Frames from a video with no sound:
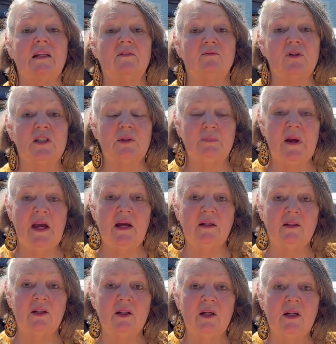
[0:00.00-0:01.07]
of
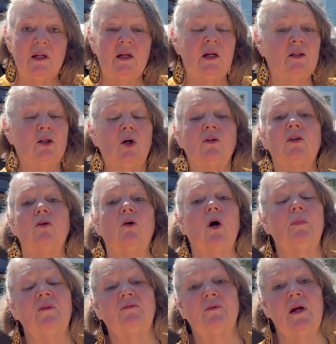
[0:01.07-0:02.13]
respect to hold the door
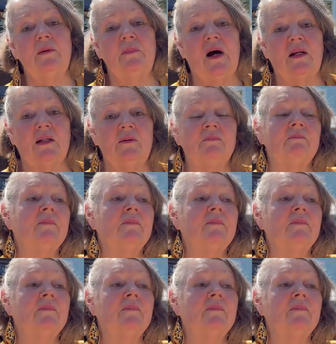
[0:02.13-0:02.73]
open for anybody.